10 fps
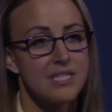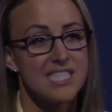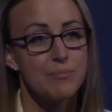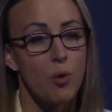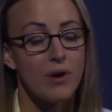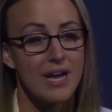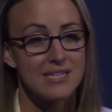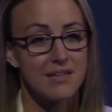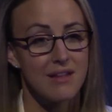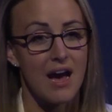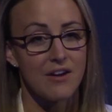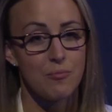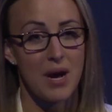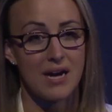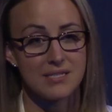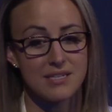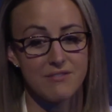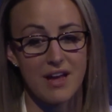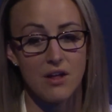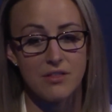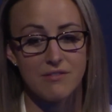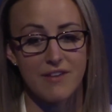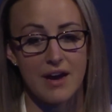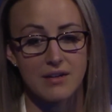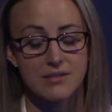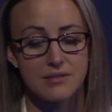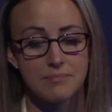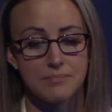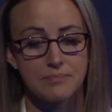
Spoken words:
Sport has a lot of positive health effects.